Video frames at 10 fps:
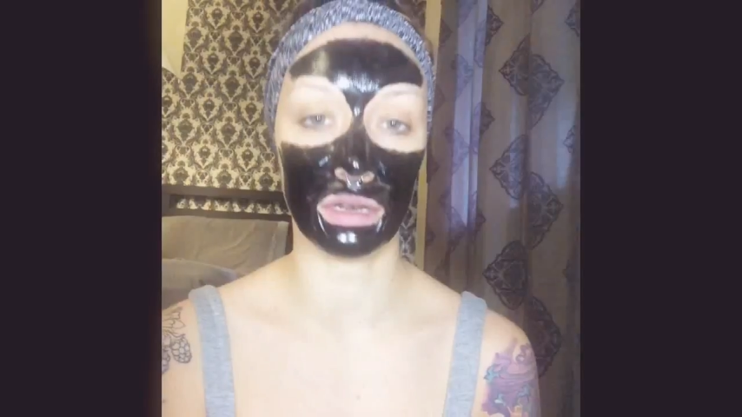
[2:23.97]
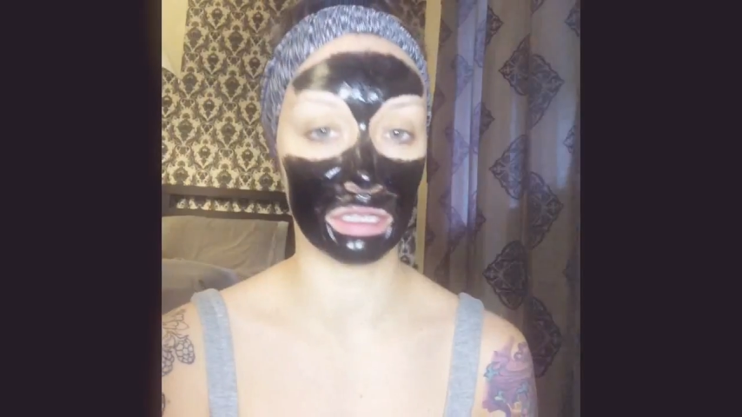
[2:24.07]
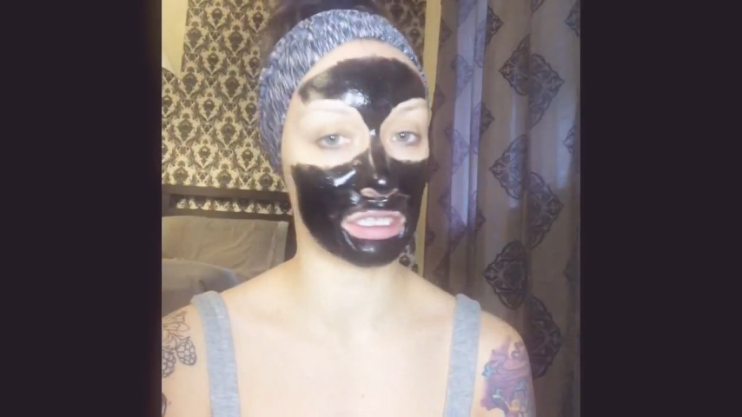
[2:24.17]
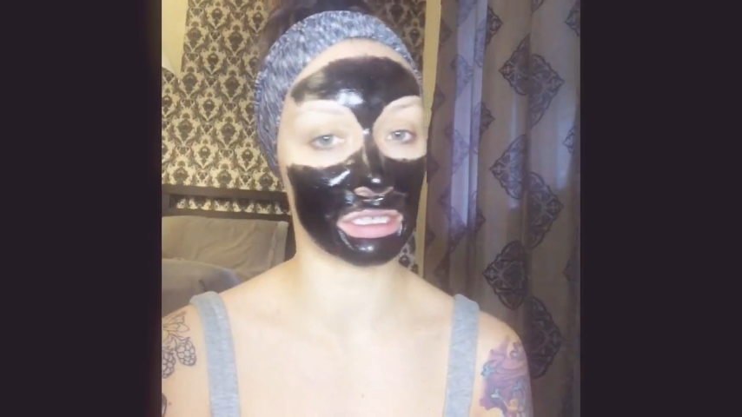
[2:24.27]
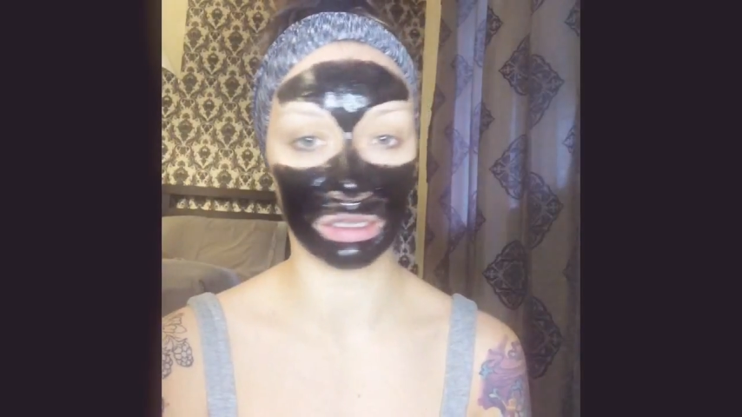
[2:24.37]
and
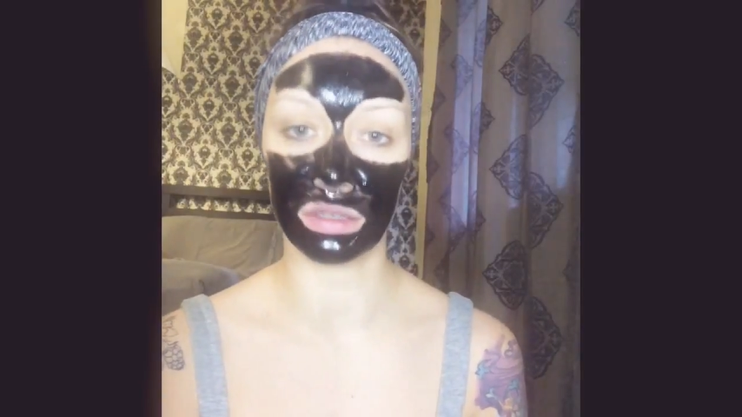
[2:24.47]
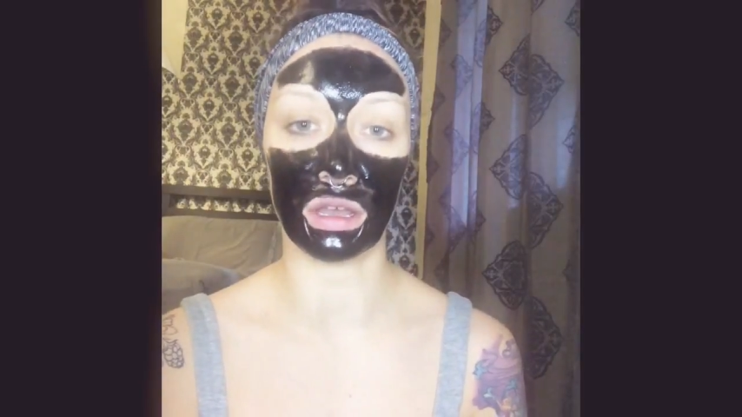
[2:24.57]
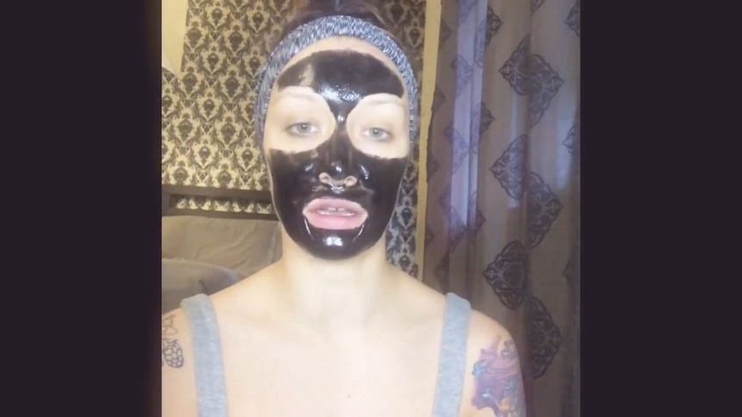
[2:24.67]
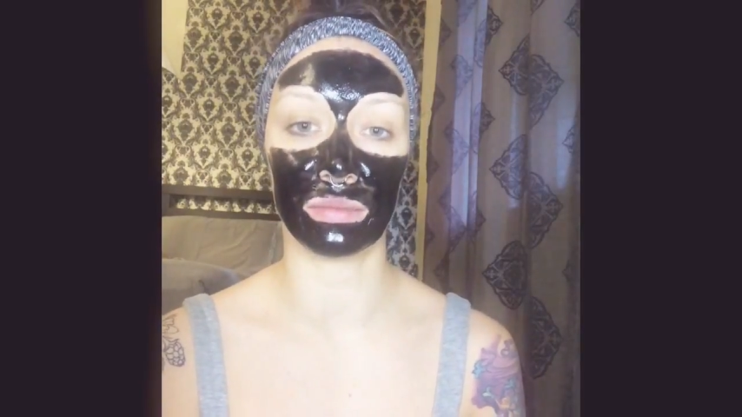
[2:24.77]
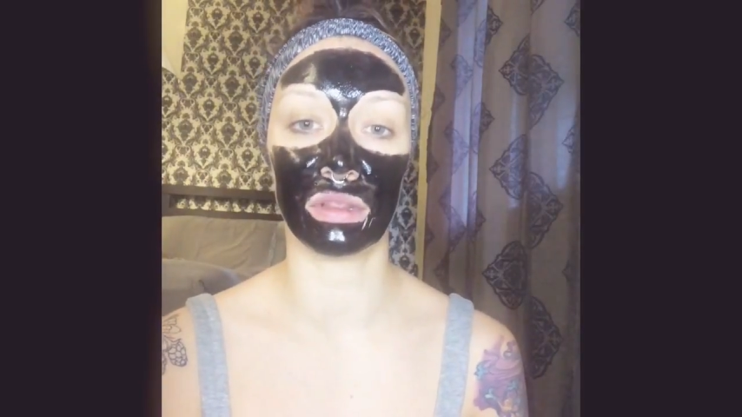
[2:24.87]
it's still
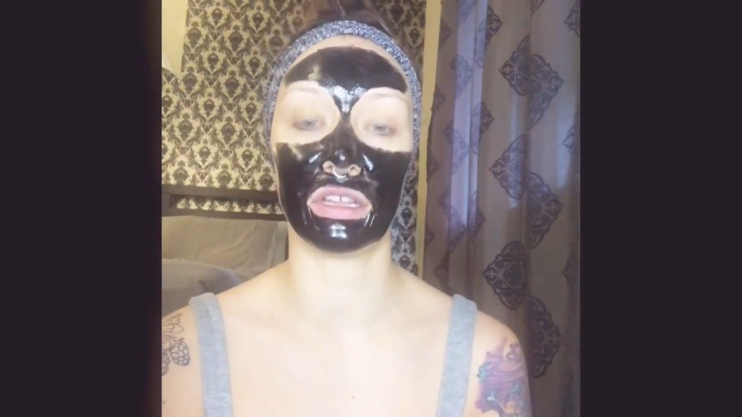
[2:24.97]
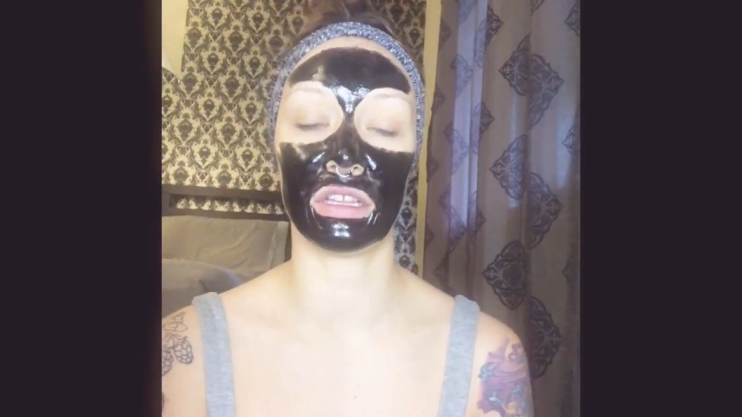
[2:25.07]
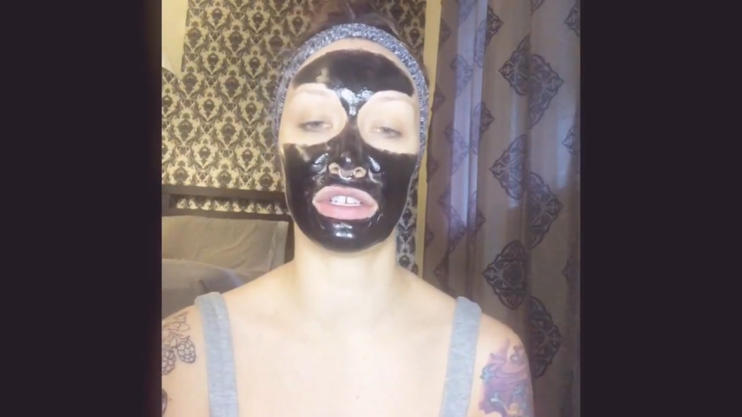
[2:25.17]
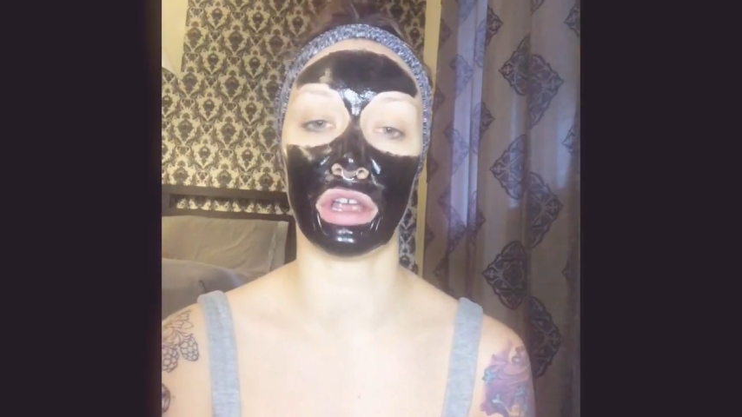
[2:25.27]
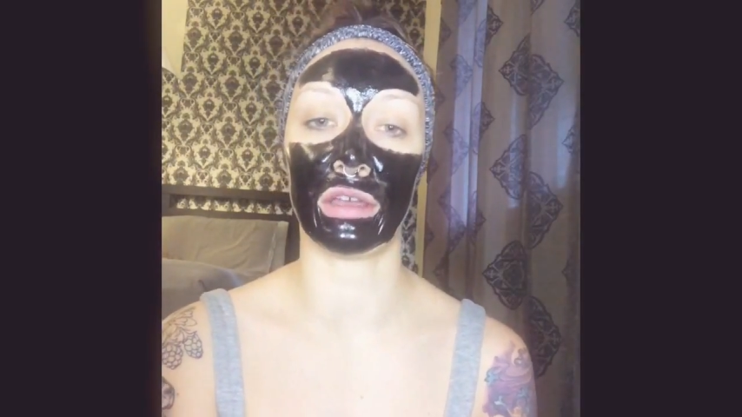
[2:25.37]
not
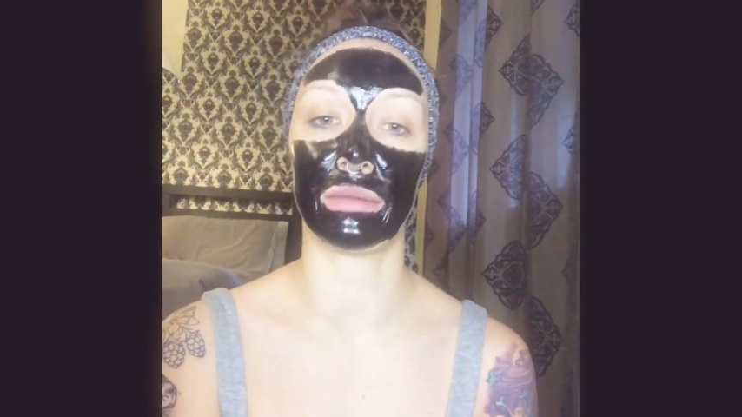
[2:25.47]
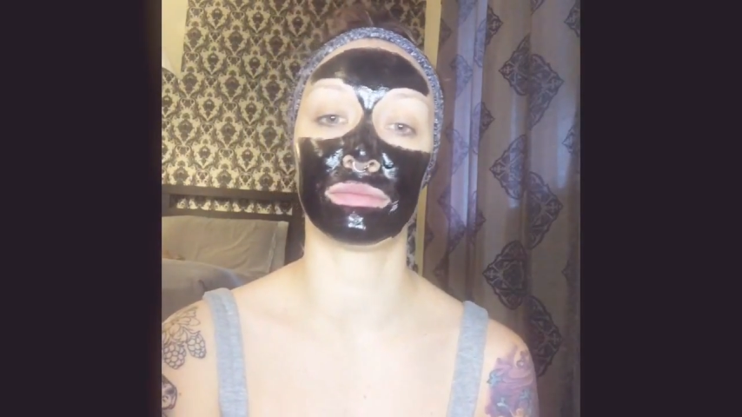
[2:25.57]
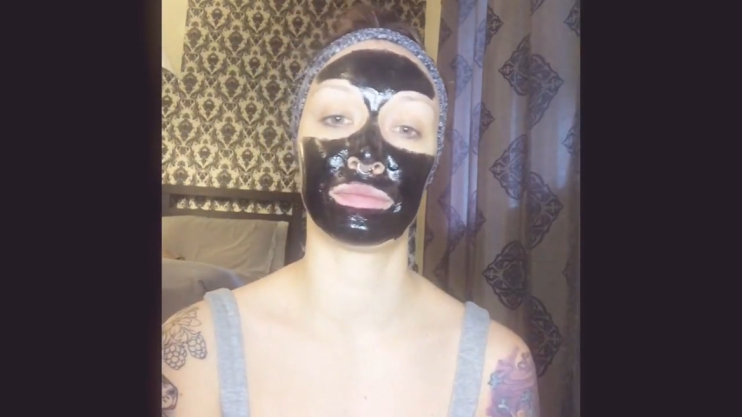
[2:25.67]
completely dry.